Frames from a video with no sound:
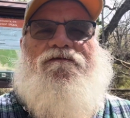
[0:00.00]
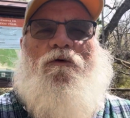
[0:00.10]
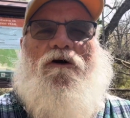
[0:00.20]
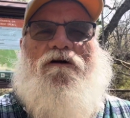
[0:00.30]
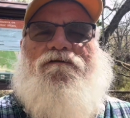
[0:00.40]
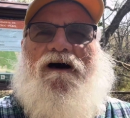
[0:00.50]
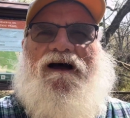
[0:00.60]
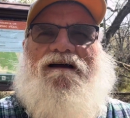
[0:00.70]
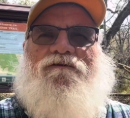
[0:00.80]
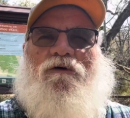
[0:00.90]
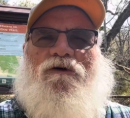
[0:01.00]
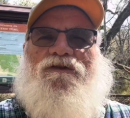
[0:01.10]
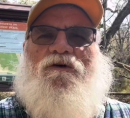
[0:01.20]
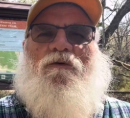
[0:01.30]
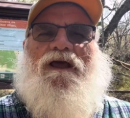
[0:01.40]
4 or 5
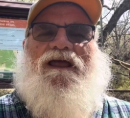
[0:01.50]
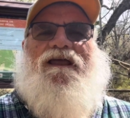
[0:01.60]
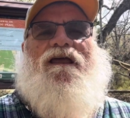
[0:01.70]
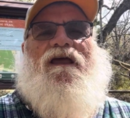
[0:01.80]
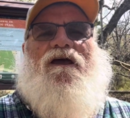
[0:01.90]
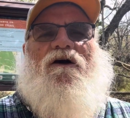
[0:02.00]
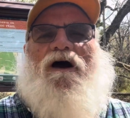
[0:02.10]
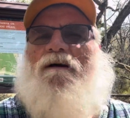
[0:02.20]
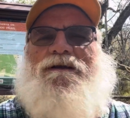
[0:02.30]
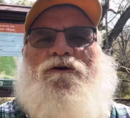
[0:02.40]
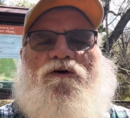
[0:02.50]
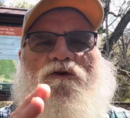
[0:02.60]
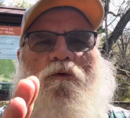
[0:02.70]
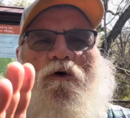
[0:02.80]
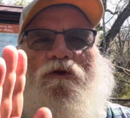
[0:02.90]
on the way. I mean, on
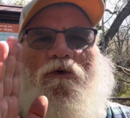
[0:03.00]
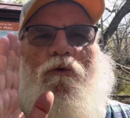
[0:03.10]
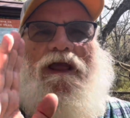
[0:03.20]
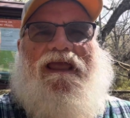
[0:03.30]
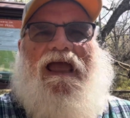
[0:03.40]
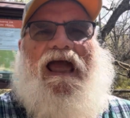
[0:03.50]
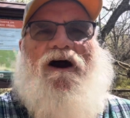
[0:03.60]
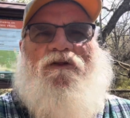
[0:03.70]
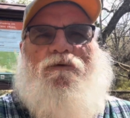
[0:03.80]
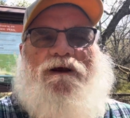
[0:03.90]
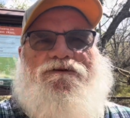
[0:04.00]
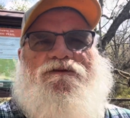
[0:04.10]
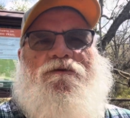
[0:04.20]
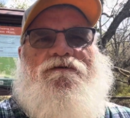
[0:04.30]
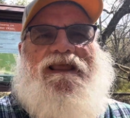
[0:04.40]
the way out when I was
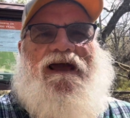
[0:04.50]
moving